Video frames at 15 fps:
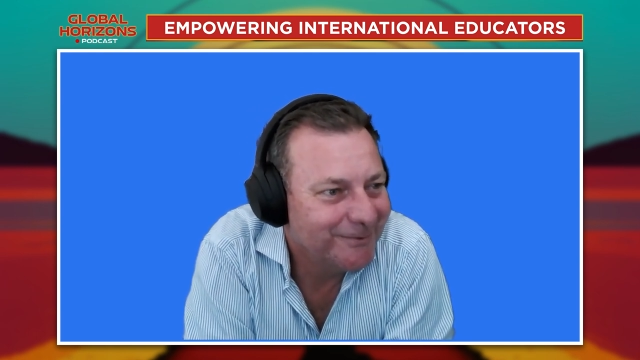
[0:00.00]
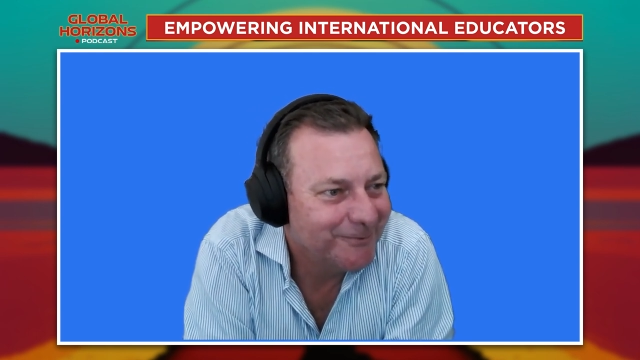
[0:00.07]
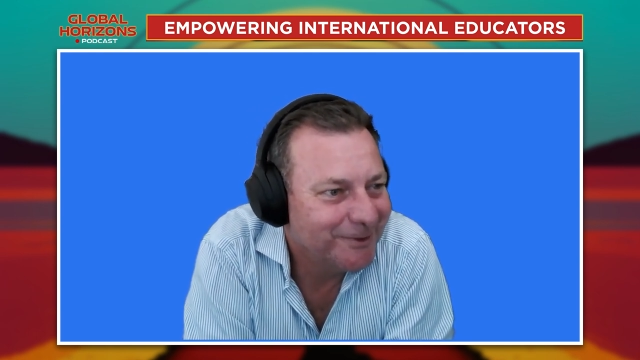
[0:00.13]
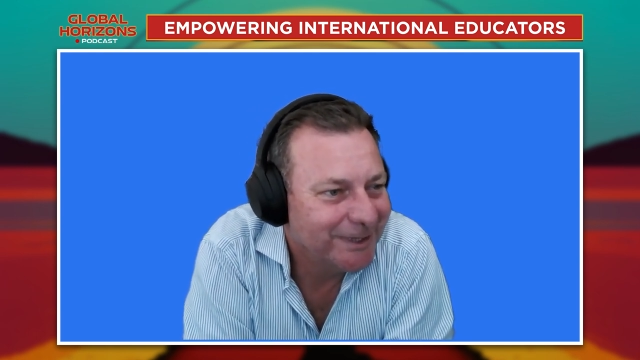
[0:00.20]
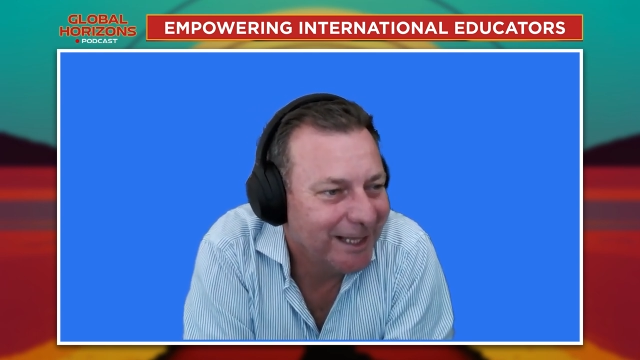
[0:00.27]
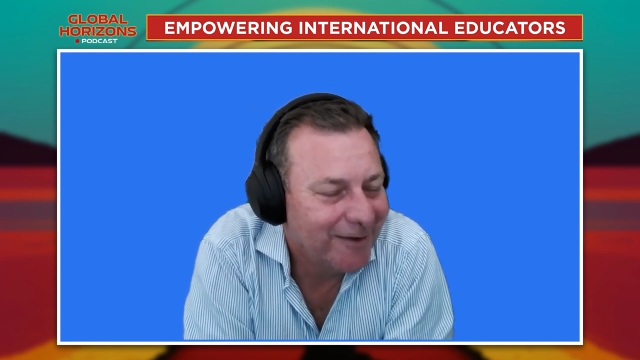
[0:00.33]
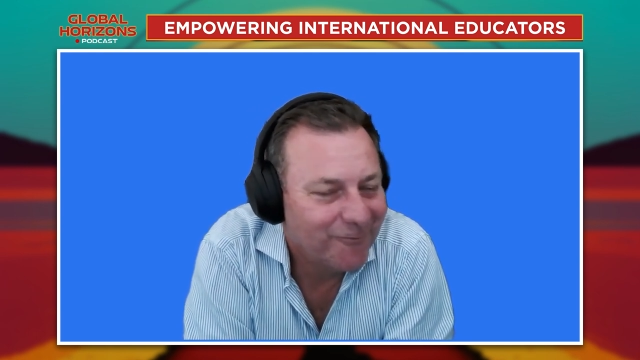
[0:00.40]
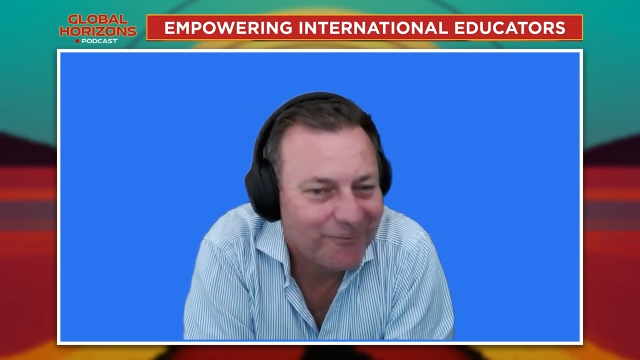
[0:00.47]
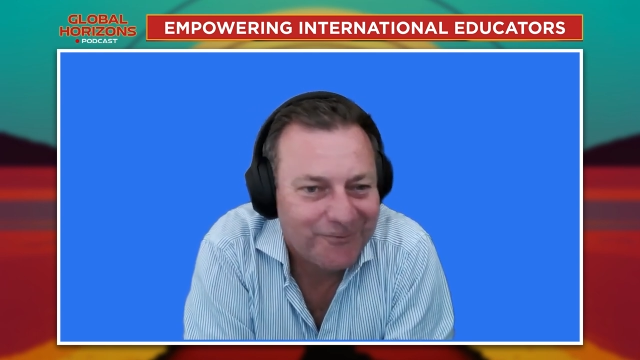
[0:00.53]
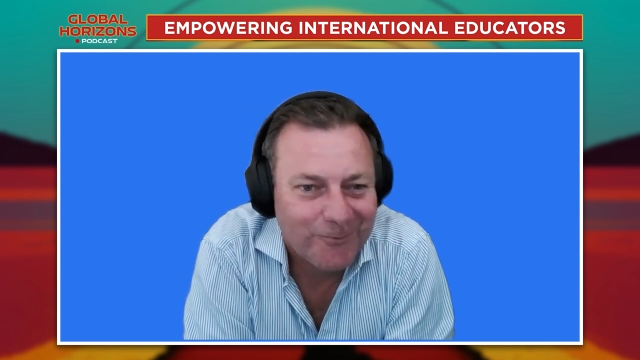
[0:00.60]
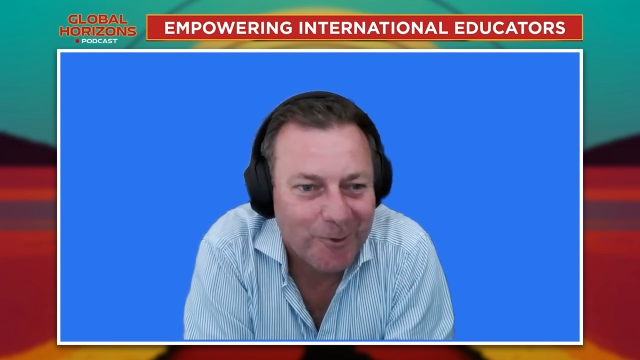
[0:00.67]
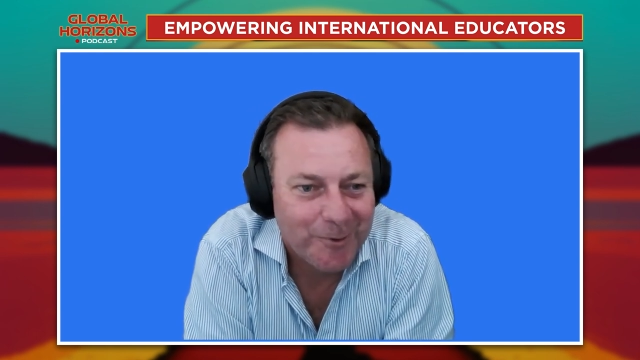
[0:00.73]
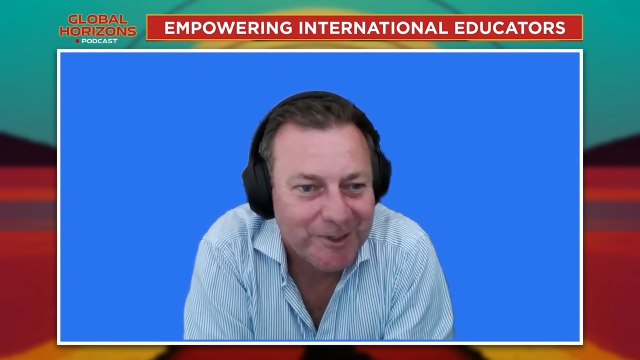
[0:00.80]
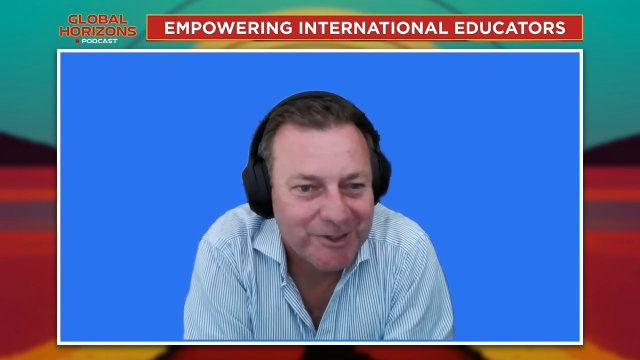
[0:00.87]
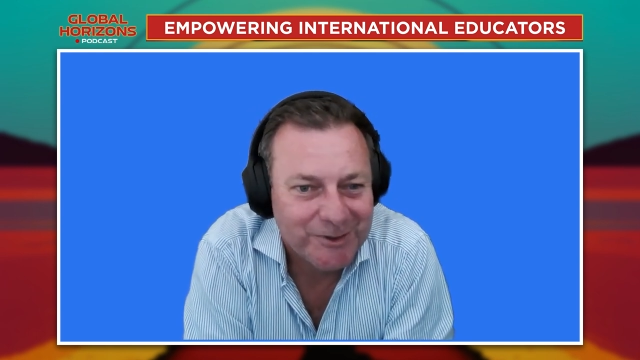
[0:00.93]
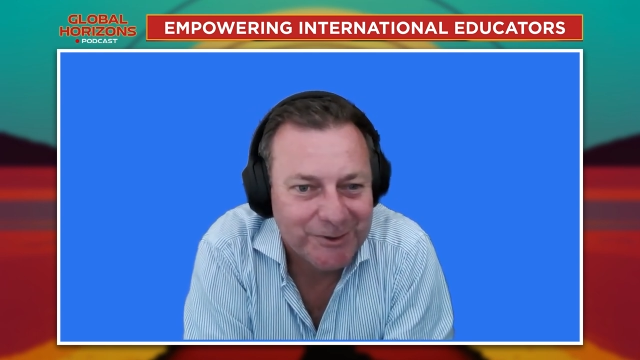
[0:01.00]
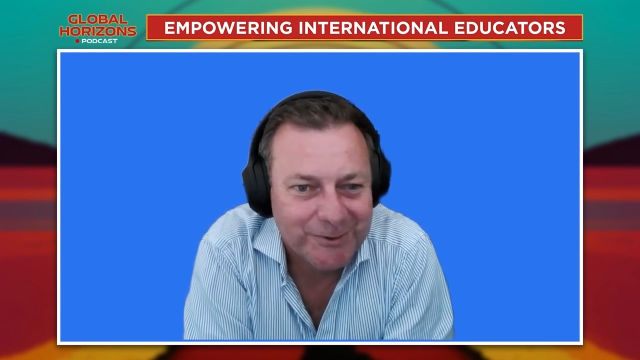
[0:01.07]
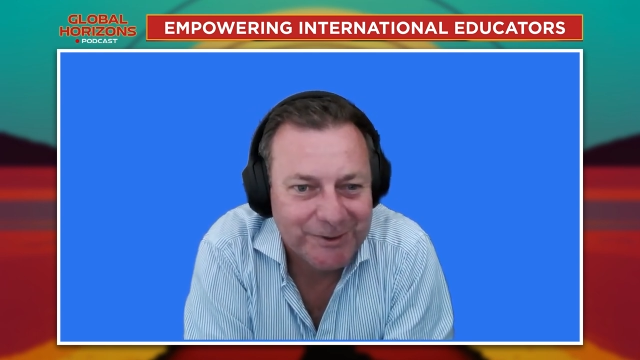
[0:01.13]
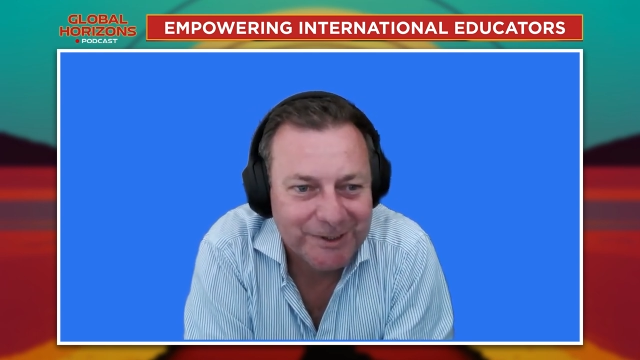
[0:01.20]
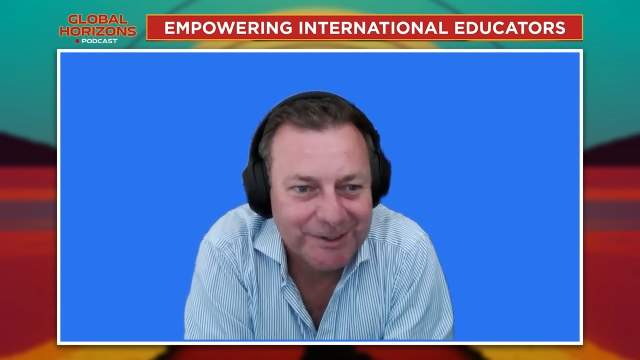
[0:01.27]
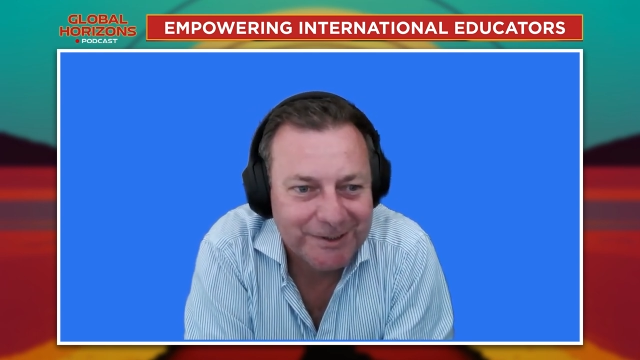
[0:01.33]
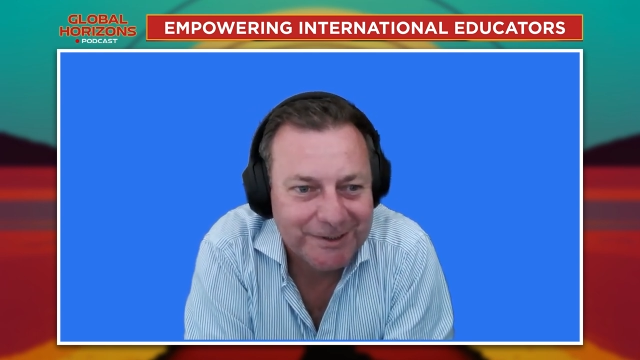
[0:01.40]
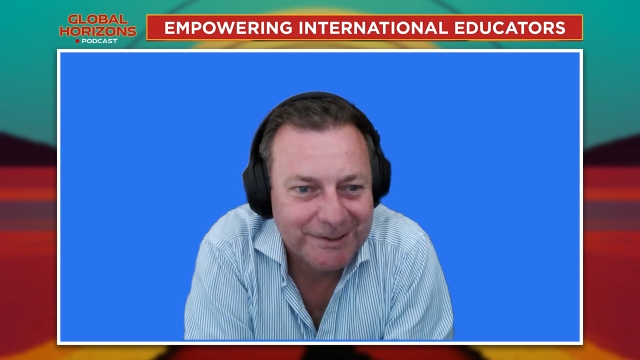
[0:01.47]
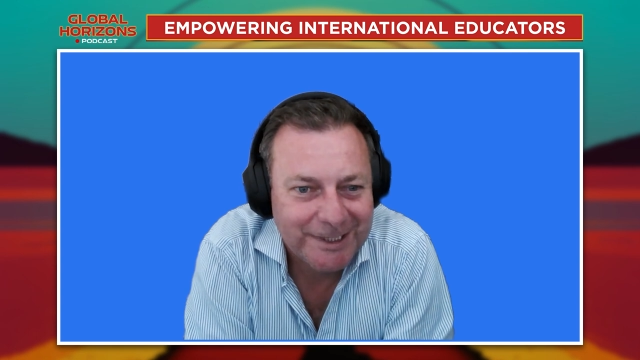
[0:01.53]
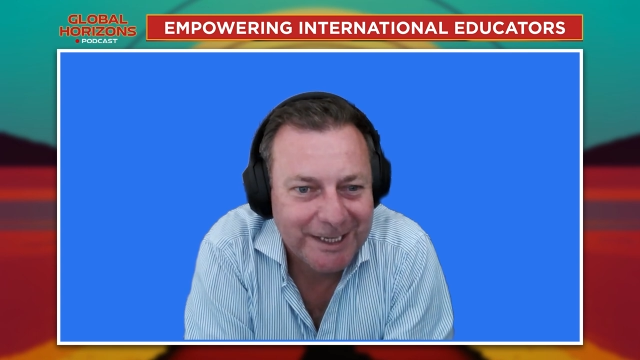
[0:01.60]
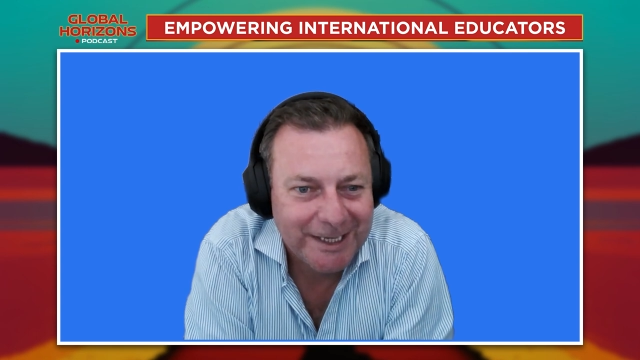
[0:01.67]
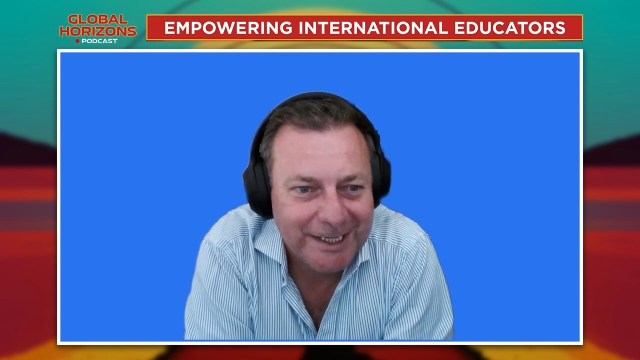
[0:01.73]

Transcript: love what we do, and